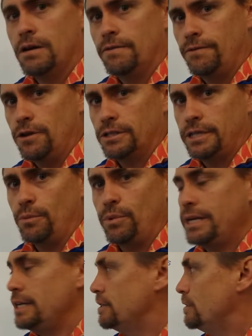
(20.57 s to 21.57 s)
First step we
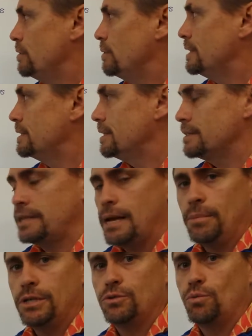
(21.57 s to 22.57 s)
need to do is
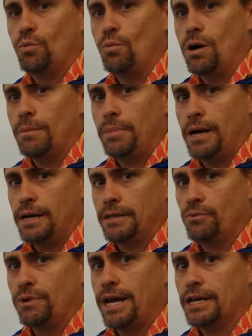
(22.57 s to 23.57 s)
establish what part of
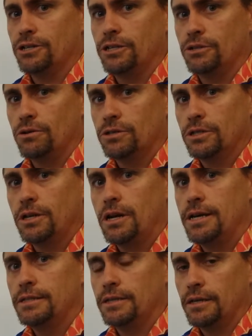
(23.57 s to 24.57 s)
the reaction is
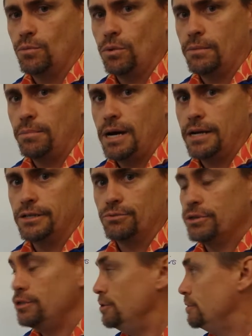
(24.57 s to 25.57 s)
oxidised and what part is
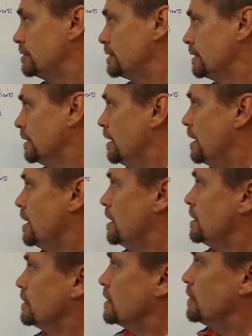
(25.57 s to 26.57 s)
reduced.
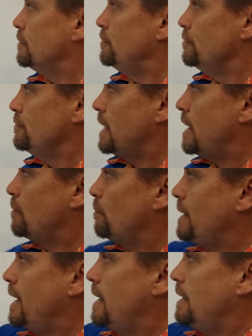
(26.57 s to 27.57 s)
So to do that,
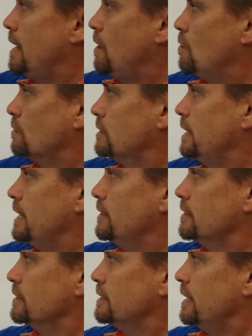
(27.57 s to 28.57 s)
we add our
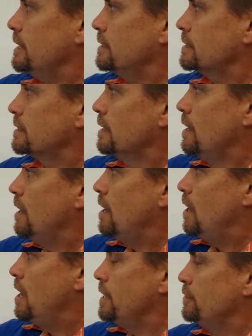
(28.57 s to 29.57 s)
oxidation states.
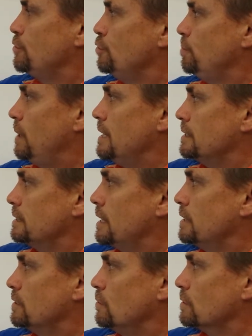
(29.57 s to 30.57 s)
Iron 2+
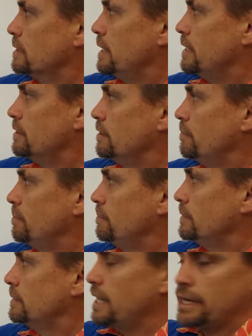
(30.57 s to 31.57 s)
has an oxidation
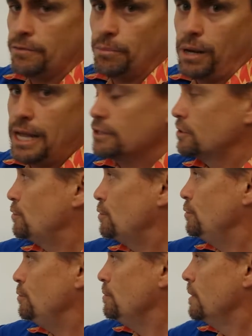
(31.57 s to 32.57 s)
state of
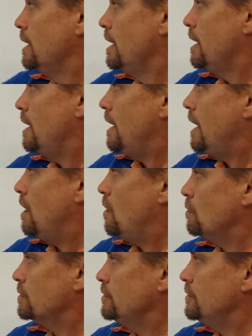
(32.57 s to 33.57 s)
+2. Our
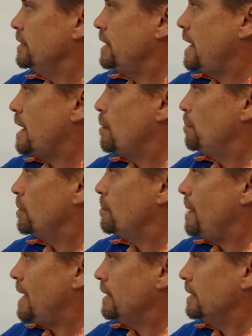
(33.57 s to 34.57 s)
oxygen in our
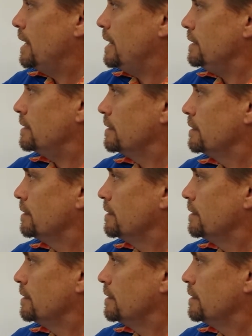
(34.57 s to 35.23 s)
permanganate